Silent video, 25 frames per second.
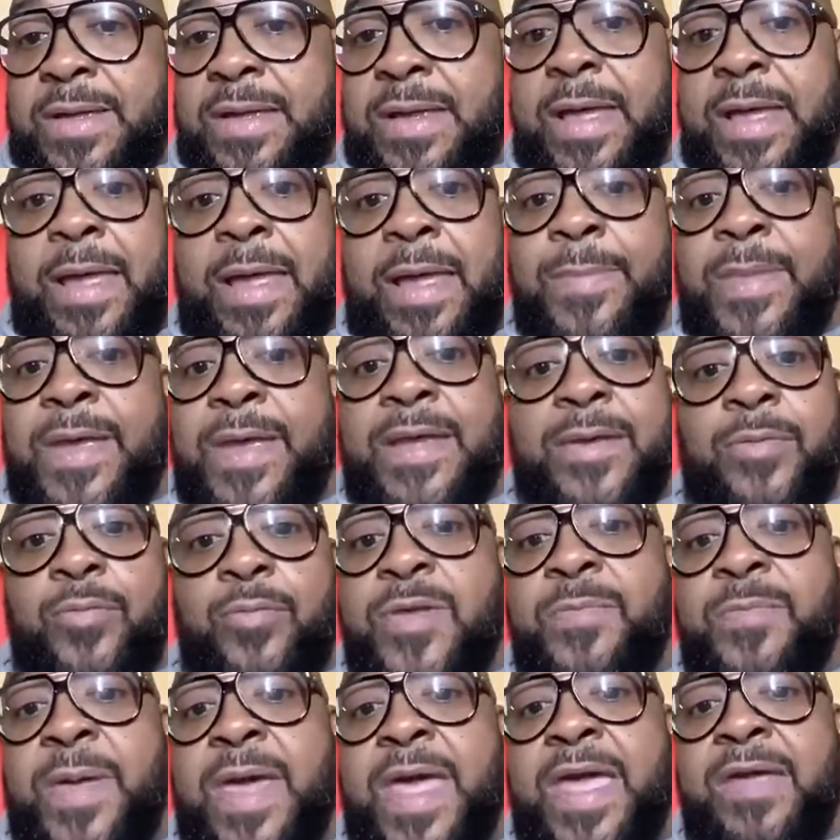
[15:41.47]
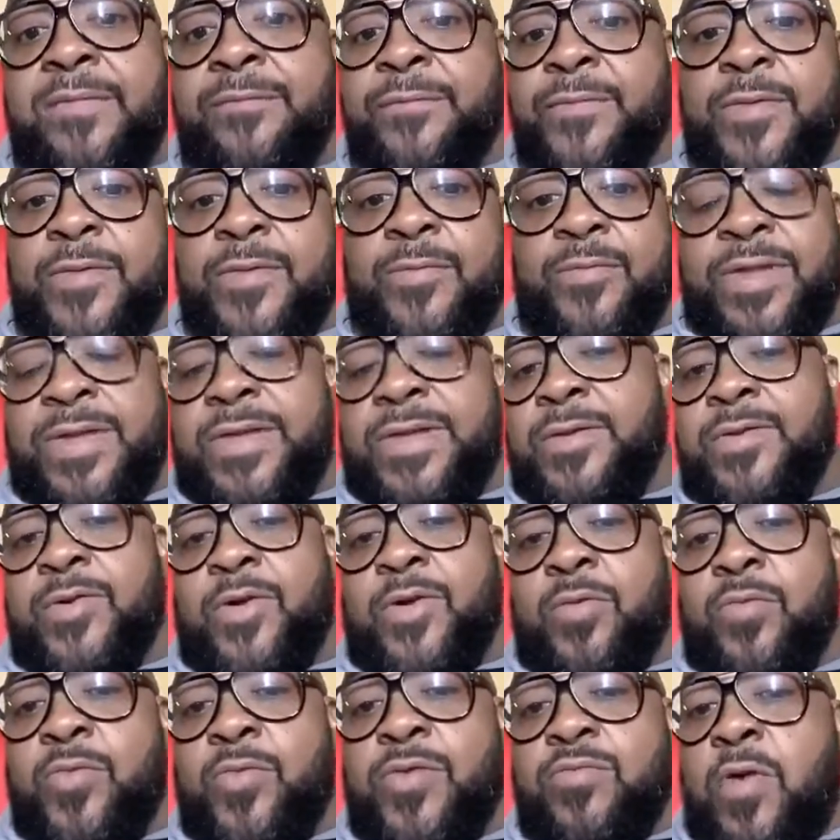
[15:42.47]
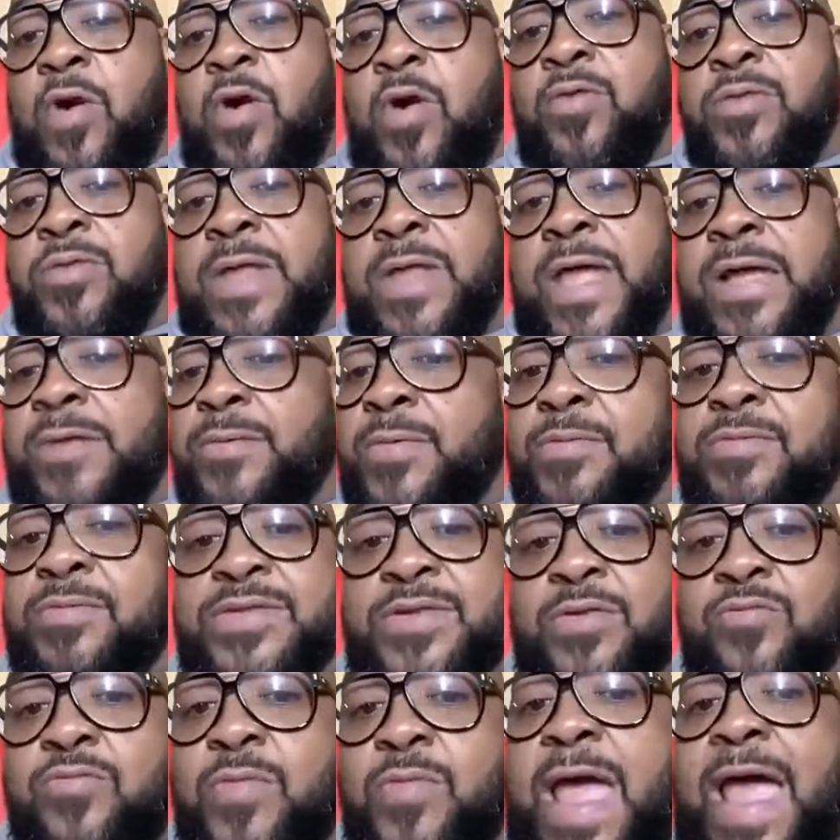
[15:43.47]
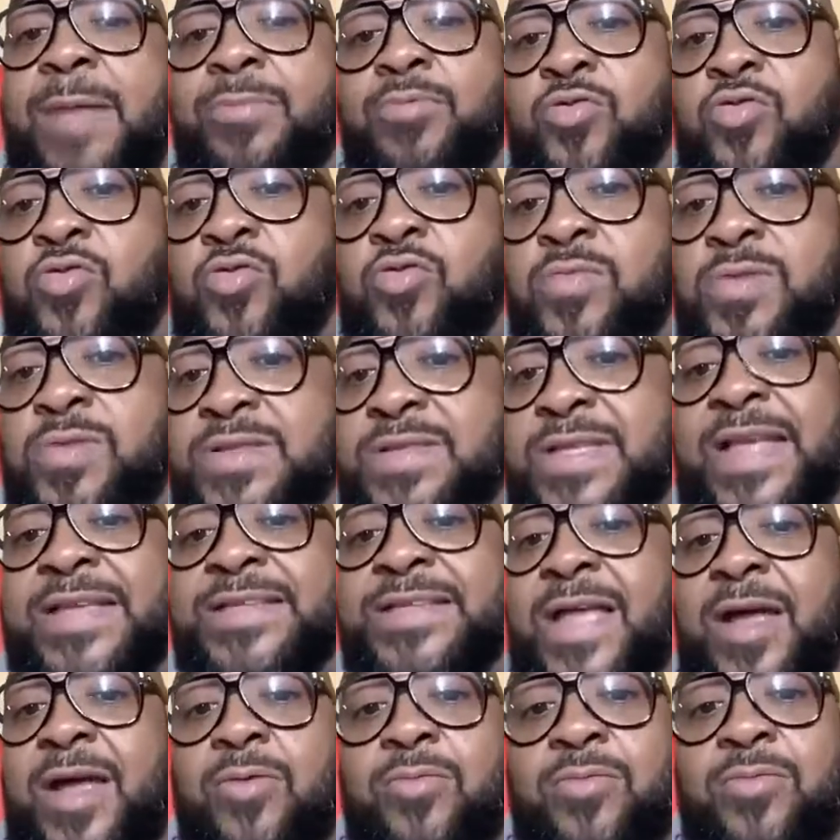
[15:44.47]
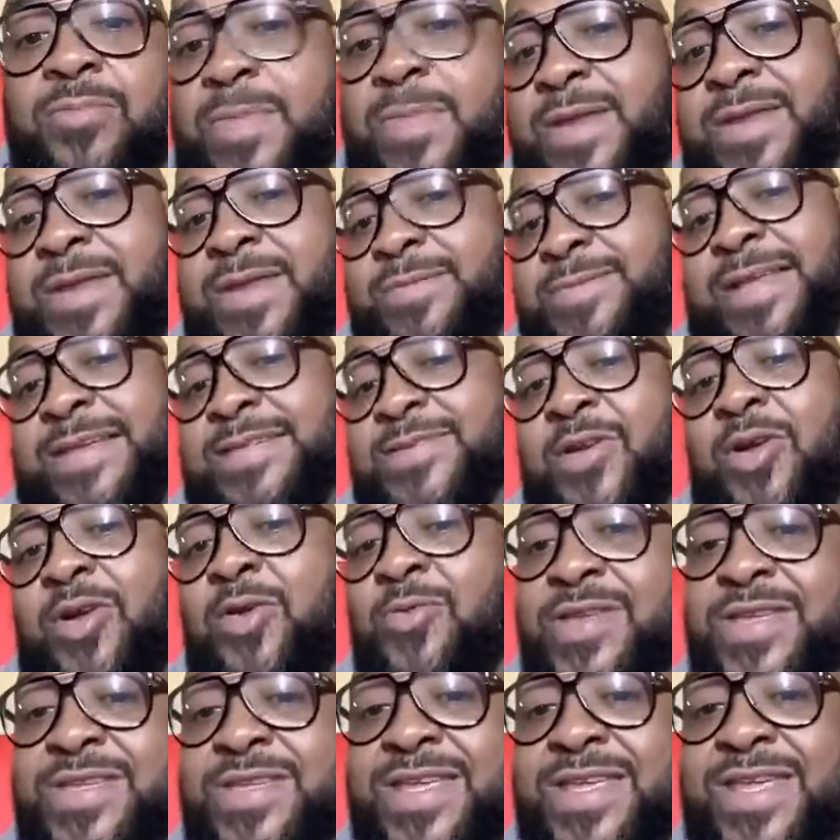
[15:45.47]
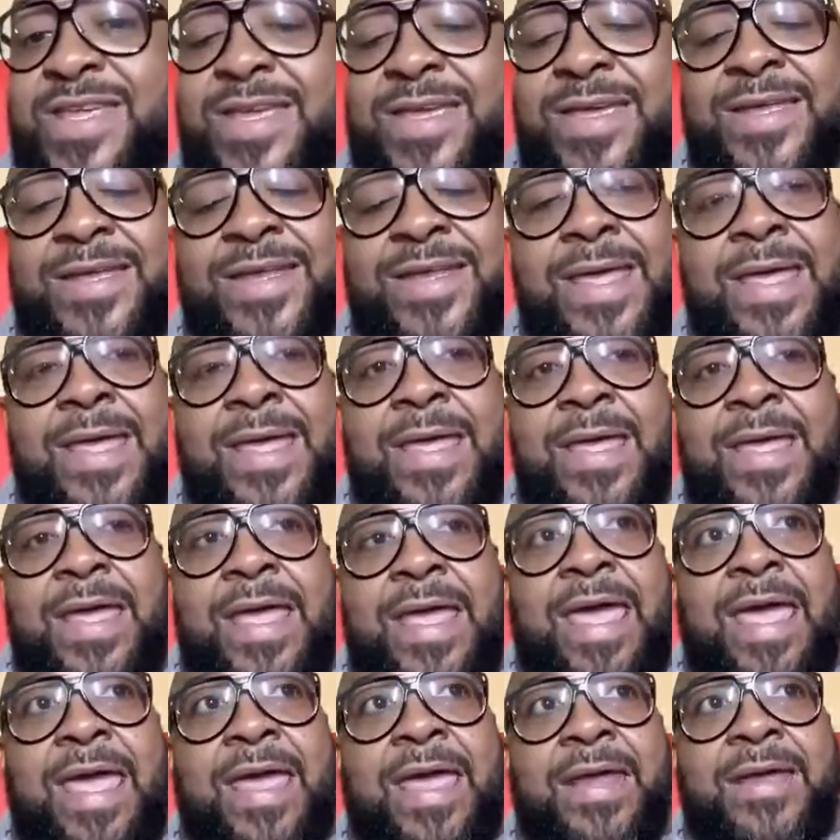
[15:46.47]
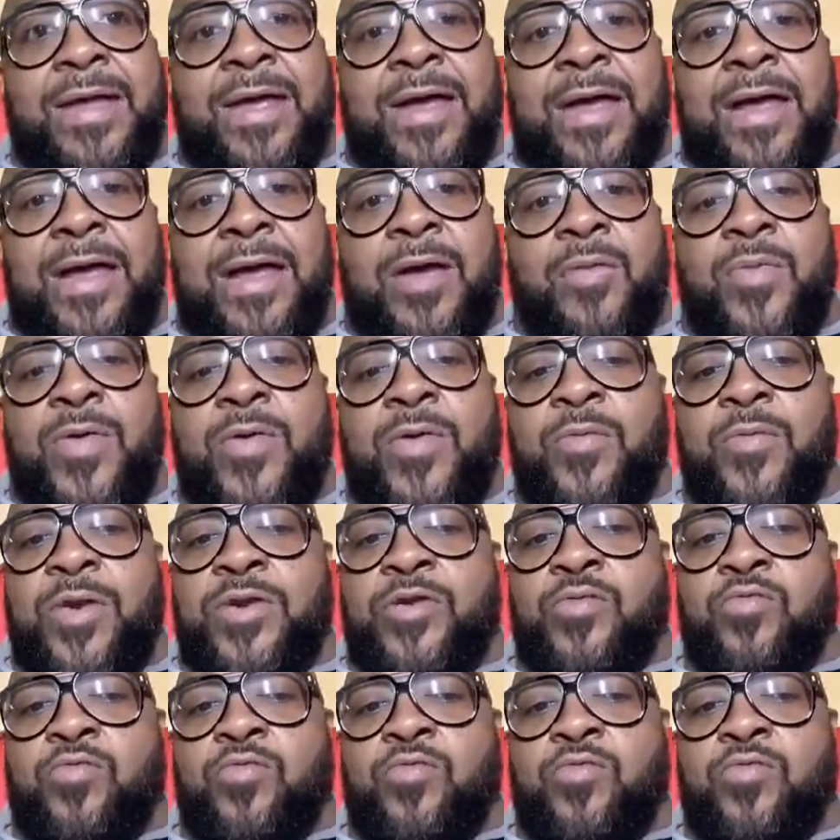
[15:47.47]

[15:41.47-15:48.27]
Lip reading: I mean, and we paid for, we rolled like we was a rap group because that's all we did. And we were in the